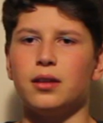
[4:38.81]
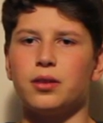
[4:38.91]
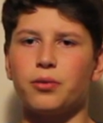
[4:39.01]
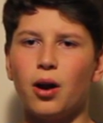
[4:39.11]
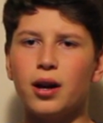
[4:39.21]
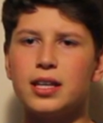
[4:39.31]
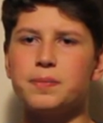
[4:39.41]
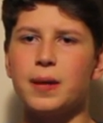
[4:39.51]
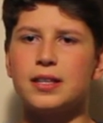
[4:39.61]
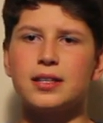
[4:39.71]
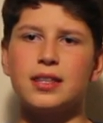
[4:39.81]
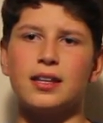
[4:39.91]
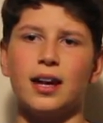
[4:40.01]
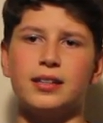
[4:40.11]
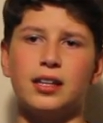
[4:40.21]
The rock is basically
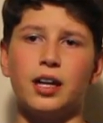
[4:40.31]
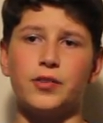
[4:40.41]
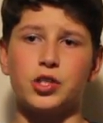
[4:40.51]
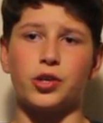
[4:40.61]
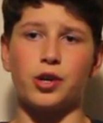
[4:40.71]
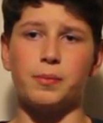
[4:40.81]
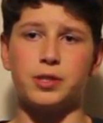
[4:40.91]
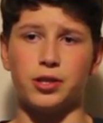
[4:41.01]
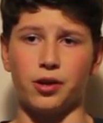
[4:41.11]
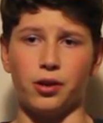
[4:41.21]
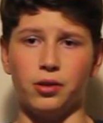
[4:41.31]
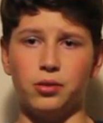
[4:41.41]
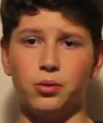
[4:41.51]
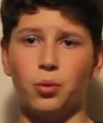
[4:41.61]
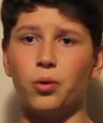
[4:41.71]
the idea of a sturdy material,
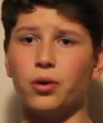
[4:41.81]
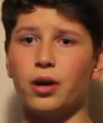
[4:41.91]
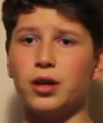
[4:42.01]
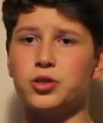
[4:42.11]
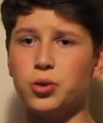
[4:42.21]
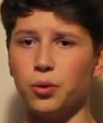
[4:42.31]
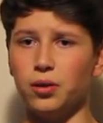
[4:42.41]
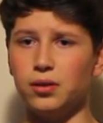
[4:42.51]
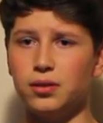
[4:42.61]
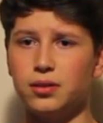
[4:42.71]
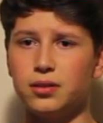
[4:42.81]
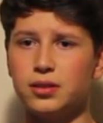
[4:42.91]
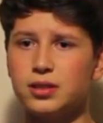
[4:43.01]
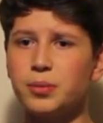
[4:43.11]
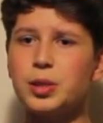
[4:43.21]
or a tool.
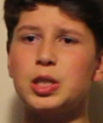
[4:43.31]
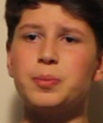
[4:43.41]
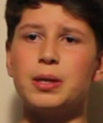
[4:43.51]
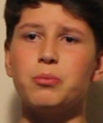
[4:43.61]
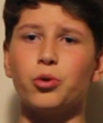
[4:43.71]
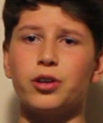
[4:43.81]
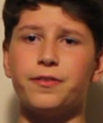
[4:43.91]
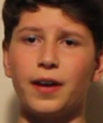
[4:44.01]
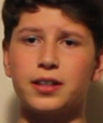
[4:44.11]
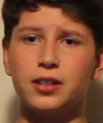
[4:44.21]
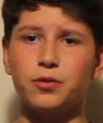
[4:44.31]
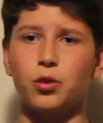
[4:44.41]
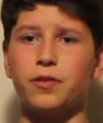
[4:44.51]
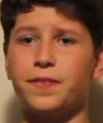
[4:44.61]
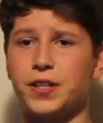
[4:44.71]
Something to be more effective
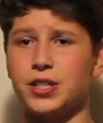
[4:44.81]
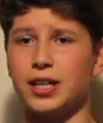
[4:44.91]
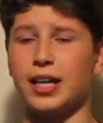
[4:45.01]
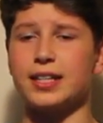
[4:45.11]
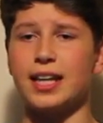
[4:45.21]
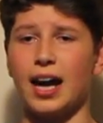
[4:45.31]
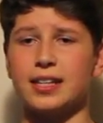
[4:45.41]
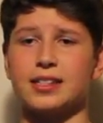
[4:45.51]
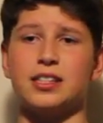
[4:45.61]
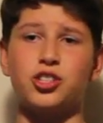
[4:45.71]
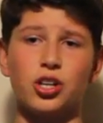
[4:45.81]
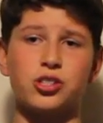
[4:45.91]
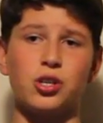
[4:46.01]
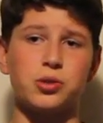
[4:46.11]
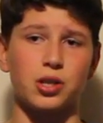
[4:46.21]
or efficient at a task than
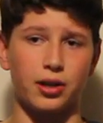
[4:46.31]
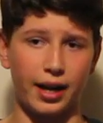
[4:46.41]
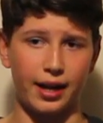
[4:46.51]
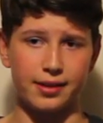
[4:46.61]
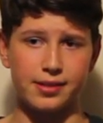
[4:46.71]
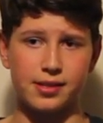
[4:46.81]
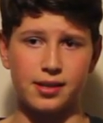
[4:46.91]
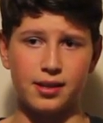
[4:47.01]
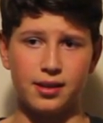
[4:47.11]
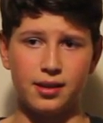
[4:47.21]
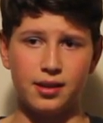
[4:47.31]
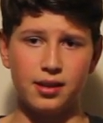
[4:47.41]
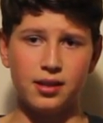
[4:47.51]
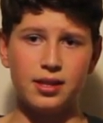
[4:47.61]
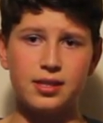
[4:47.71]
just using our hands.
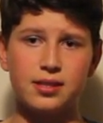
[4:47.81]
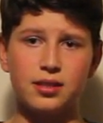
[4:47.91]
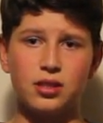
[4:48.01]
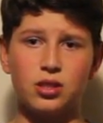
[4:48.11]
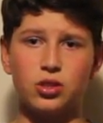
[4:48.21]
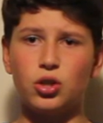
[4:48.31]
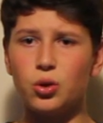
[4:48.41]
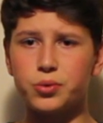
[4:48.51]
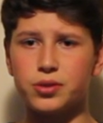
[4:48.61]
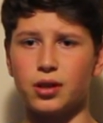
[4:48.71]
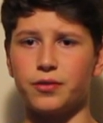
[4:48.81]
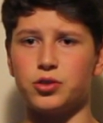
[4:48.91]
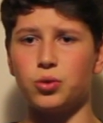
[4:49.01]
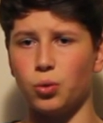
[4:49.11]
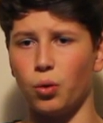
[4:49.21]
This use of a
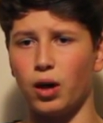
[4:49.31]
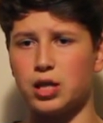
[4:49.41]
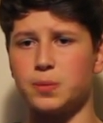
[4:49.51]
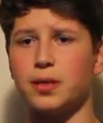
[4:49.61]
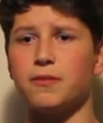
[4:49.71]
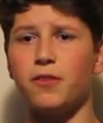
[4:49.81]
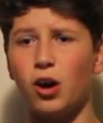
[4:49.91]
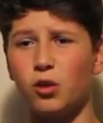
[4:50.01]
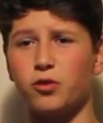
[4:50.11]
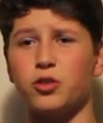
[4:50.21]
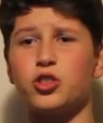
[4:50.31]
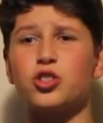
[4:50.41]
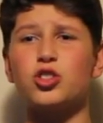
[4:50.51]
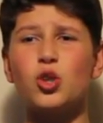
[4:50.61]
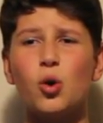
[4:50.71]
tool has been evolved for
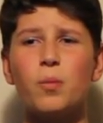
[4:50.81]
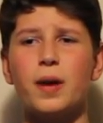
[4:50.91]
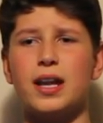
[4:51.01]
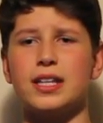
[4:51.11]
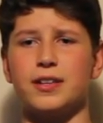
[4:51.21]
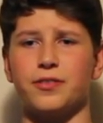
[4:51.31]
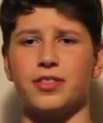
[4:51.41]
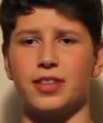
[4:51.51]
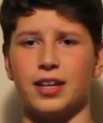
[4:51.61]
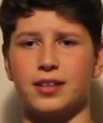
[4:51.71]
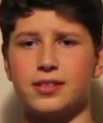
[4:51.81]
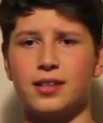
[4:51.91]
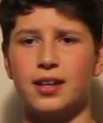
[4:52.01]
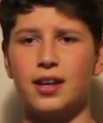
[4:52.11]
so many different things.